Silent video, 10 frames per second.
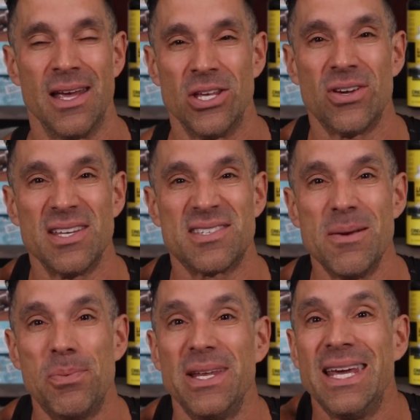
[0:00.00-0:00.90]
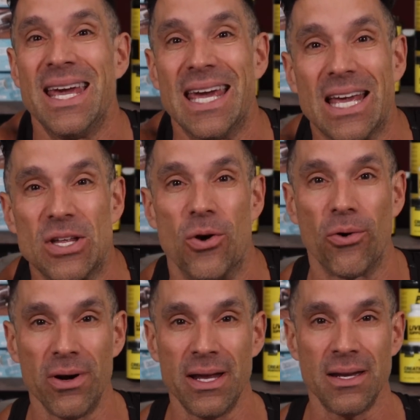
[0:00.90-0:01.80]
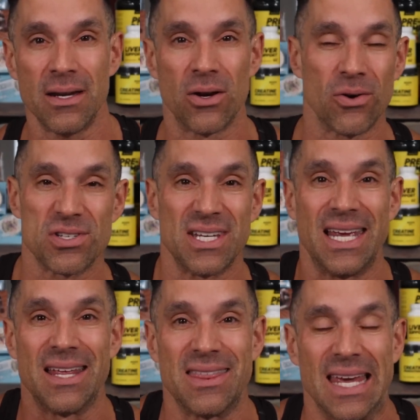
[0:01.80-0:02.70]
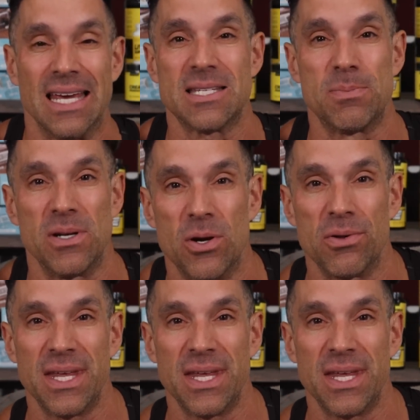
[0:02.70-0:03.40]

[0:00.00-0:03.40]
You can simply ignore it. Or say, thanks, but no